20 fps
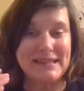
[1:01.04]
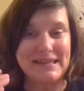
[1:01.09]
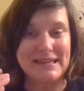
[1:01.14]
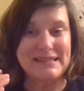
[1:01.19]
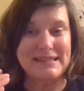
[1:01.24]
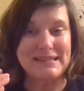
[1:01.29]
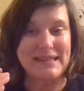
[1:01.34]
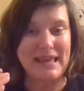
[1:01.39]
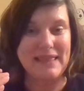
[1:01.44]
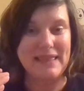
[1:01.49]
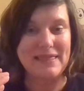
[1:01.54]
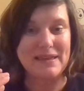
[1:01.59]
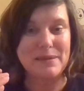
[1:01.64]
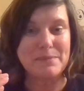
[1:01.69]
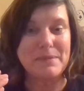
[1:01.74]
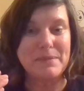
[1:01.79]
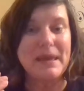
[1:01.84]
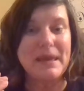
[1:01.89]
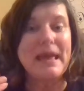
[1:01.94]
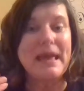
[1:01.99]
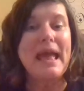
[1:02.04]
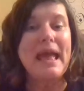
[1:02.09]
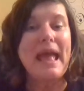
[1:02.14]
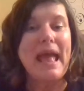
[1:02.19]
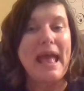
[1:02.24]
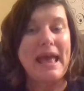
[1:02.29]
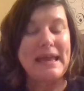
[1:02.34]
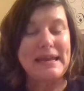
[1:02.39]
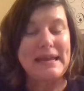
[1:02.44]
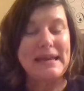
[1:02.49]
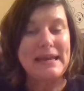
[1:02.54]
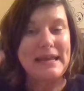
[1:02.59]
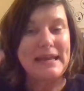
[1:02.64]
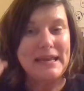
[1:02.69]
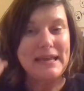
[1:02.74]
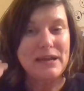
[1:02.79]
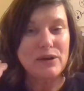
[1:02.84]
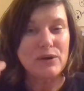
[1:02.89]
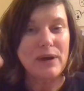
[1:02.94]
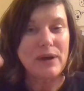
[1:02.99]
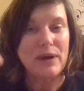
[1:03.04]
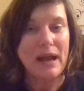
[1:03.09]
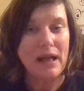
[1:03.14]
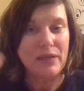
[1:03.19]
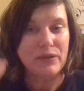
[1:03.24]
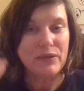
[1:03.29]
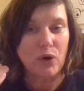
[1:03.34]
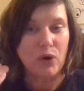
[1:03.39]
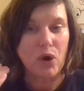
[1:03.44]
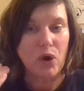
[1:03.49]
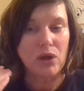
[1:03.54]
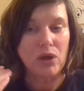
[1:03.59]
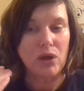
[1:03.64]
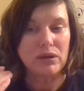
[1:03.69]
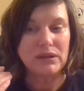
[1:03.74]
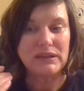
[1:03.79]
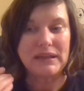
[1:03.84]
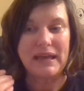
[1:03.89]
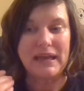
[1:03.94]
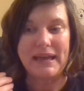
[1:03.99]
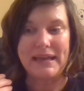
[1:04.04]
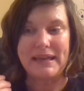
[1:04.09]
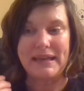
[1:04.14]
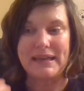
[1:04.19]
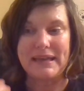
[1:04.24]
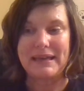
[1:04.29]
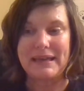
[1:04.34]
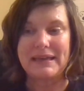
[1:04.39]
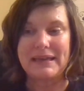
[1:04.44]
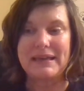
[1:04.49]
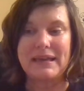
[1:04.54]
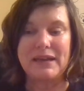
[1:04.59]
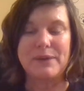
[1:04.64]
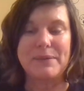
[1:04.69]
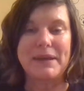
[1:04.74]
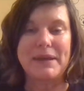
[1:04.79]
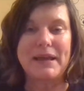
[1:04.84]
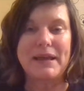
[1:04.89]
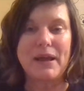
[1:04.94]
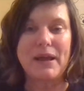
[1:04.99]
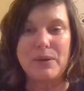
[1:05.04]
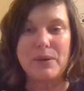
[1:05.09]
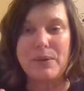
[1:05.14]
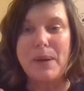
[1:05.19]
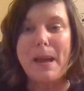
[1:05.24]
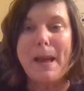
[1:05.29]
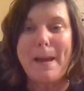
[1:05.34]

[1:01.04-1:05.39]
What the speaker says: I say them and hear how they're all alike. Here we go.